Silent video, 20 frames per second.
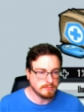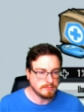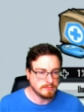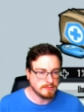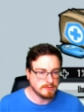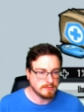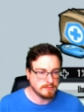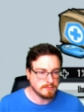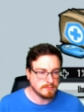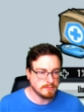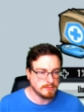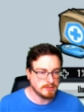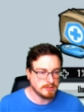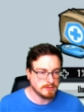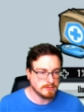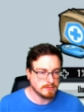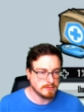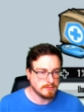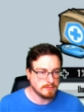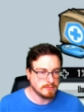we'll
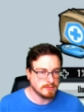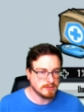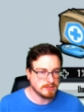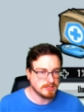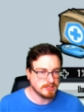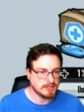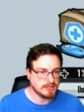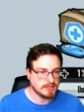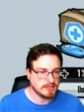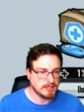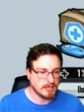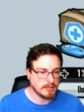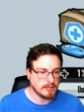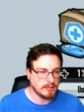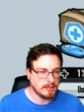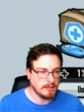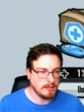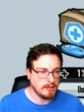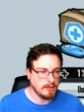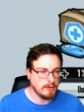just chuck
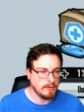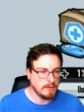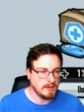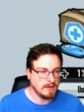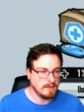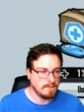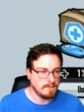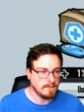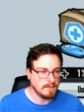you in